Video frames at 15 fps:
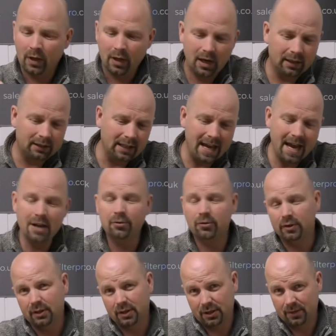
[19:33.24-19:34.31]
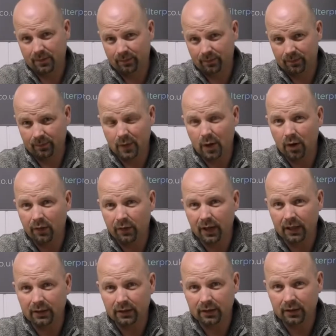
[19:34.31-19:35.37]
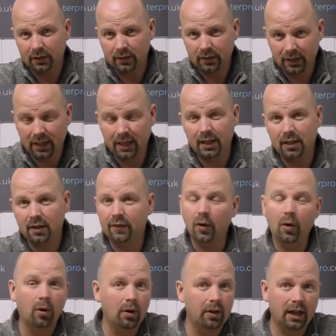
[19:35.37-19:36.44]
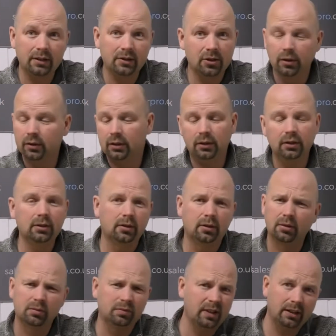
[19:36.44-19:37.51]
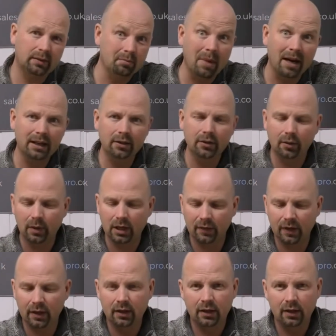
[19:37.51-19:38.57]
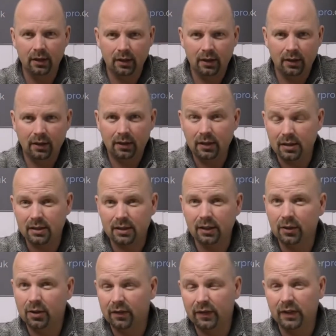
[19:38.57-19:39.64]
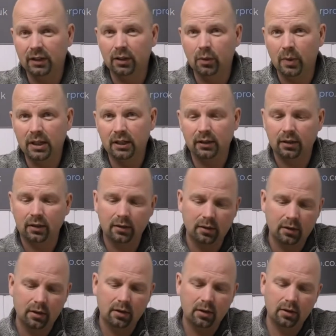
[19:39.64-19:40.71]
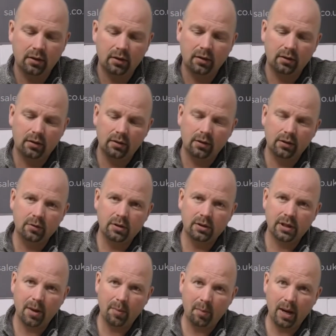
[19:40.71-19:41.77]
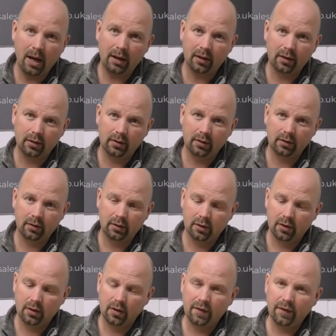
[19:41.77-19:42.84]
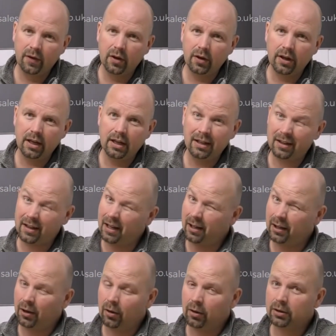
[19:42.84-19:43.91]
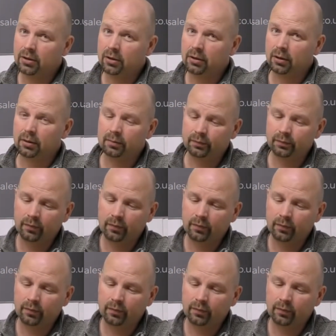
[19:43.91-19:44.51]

At the entrance of that cave or that tunnel or that mine or whatever, you're still going to feel the wind. You step back further into that long tunnel